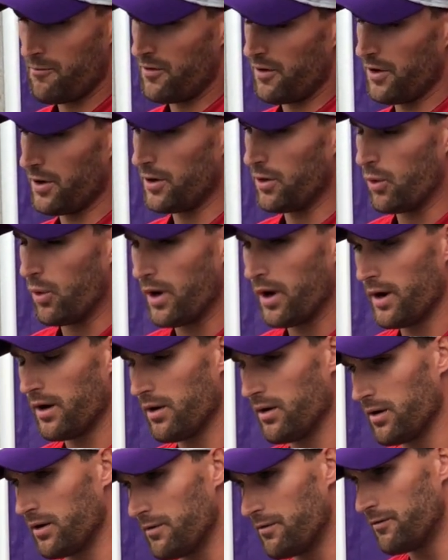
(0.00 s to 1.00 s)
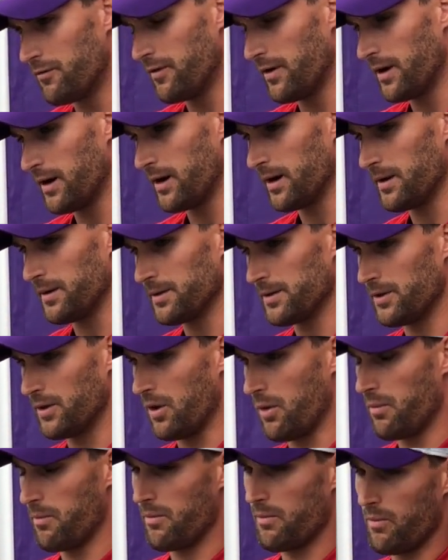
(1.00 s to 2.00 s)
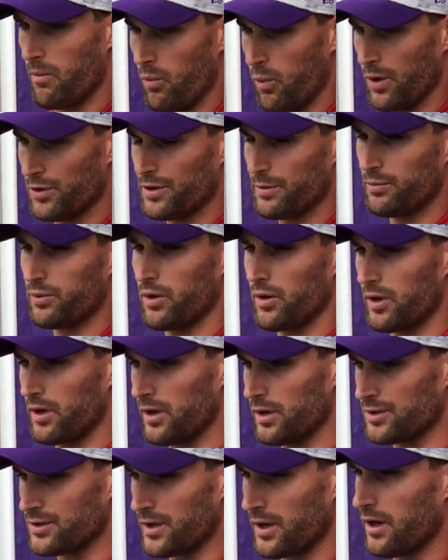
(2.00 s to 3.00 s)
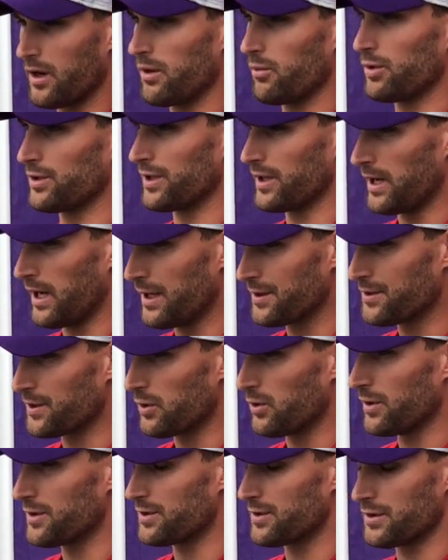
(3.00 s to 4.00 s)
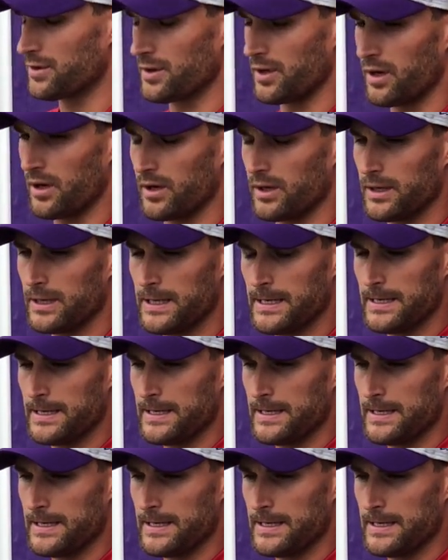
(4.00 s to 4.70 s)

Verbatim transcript: Very aware of you know, what the protocols are, what the consequences are,